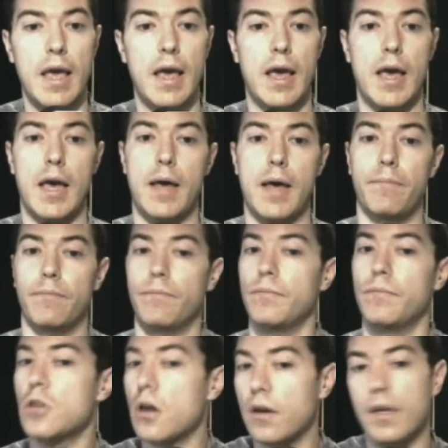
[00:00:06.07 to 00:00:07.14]

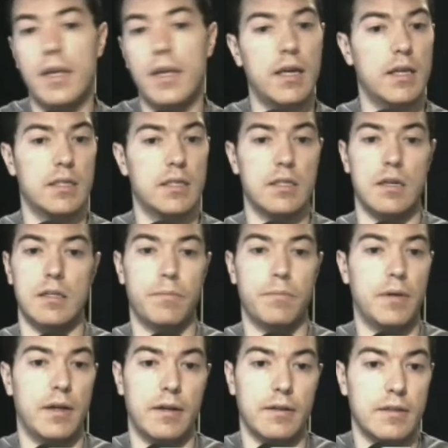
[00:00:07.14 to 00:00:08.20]
Turkey is
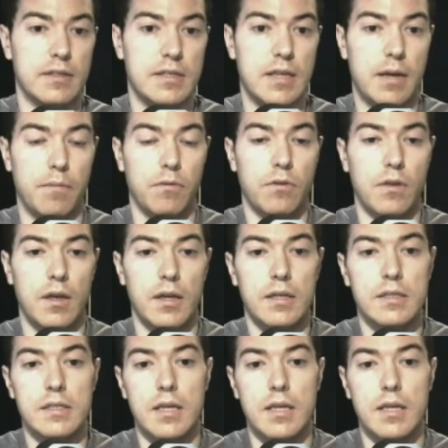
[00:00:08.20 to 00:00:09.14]
contemplating the same things.